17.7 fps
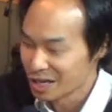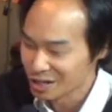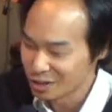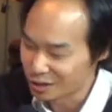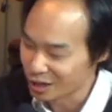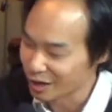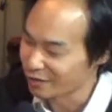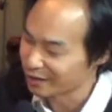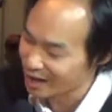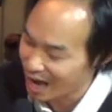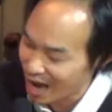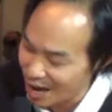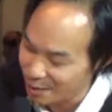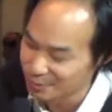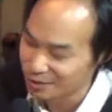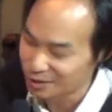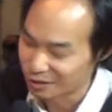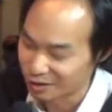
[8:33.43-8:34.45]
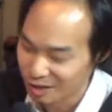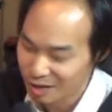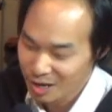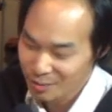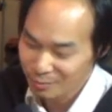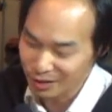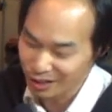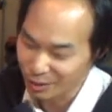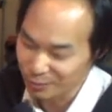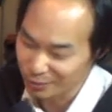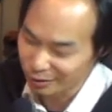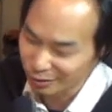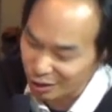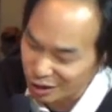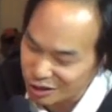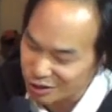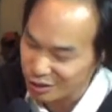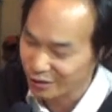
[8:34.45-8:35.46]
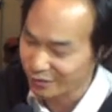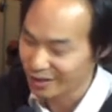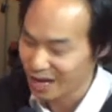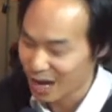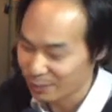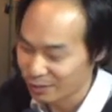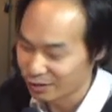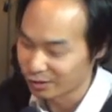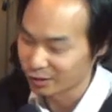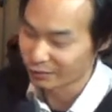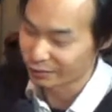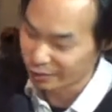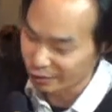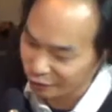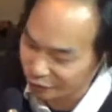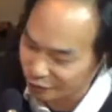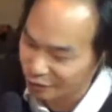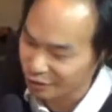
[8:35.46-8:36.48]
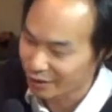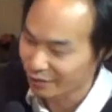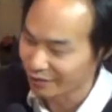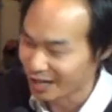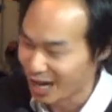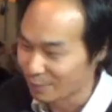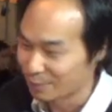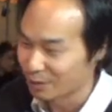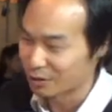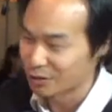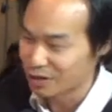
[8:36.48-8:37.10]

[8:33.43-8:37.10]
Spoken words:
So you have an app to pick up your laundry, you have an app to deliver your food, you have an app to go